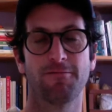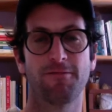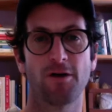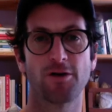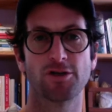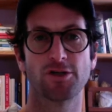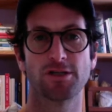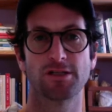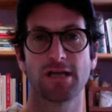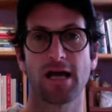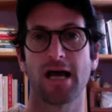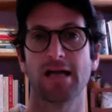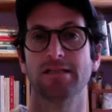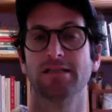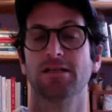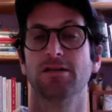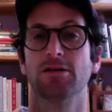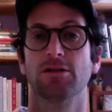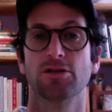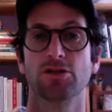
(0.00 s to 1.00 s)
fungicides
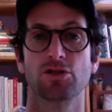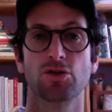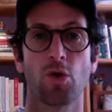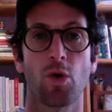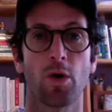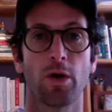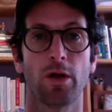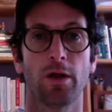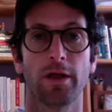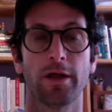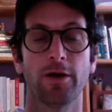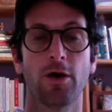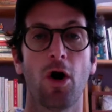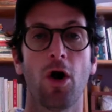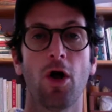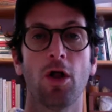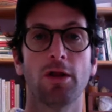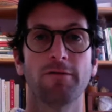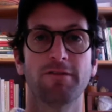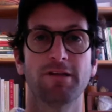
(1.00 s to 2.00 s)
into the soil, and
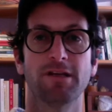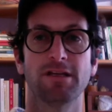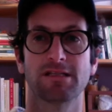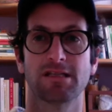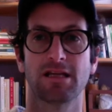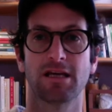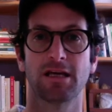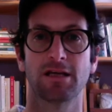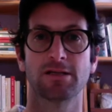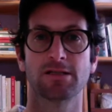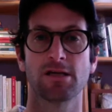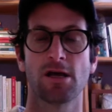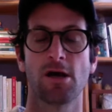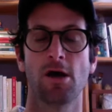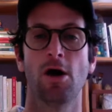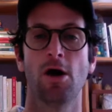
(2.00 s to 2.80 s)
all of these things